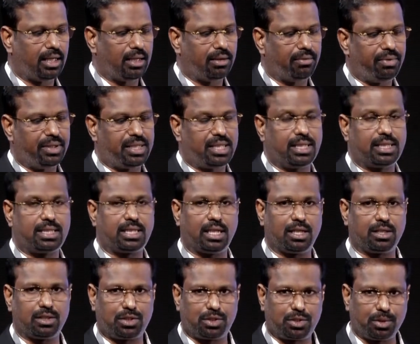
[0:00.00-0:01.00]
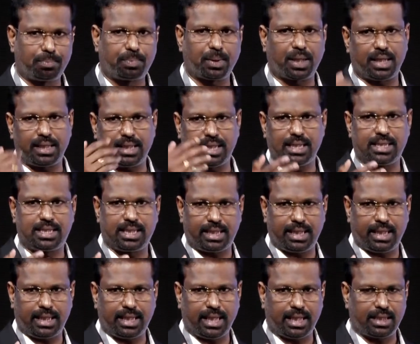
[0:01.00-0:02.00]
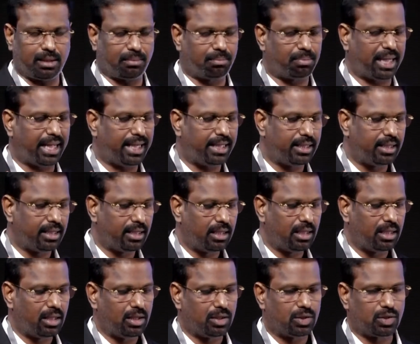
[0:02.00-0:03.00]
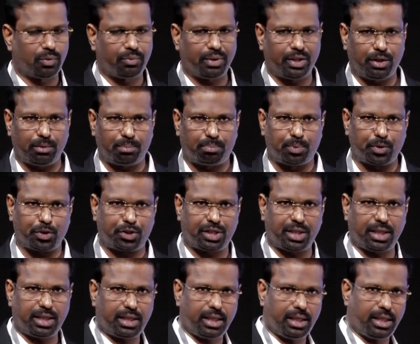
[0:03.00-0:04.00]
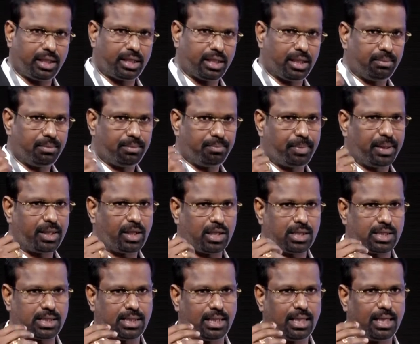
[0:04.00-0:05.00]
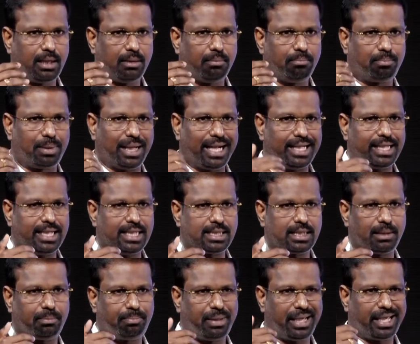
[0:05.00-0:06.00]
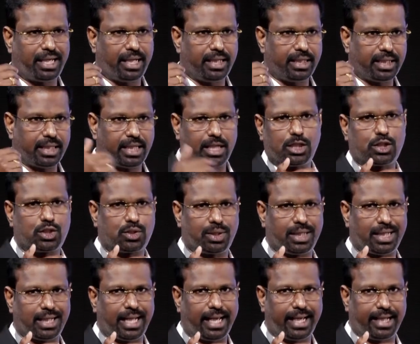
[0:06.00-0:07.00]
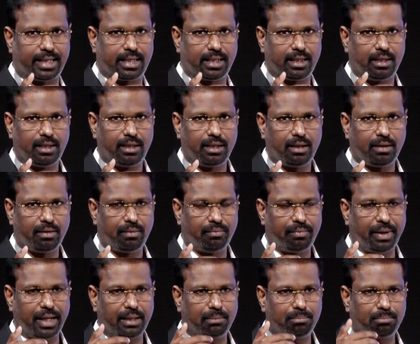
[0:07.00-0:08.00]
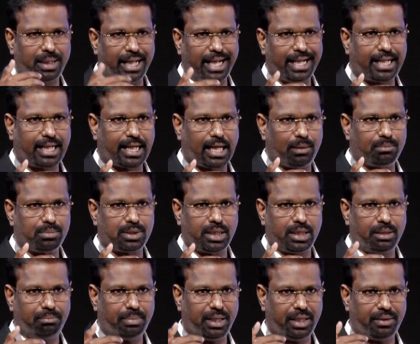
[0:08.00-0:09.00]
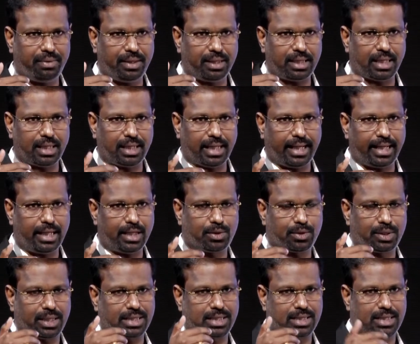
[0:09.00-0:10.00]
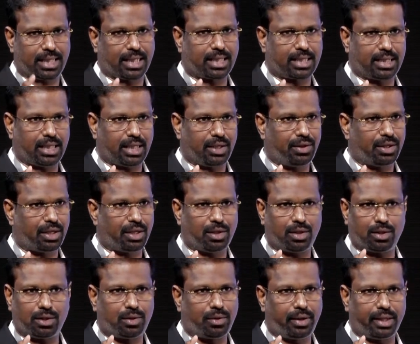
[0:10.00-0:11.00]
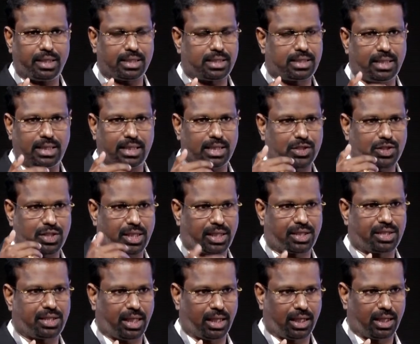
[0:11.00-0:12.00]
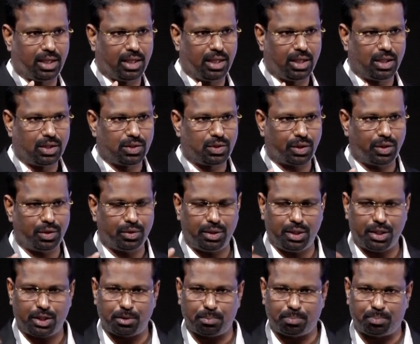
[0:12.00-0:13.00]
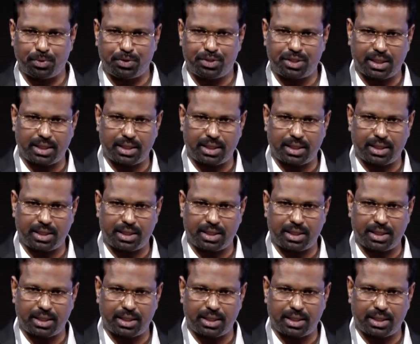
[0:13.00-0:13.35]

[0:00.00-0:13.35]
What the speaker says: which is supra density than the blood. So when you push it, because blood is a big hindrance to the light. When blood comes in between the light to the structure, you are not going to see the structure. So you need to push a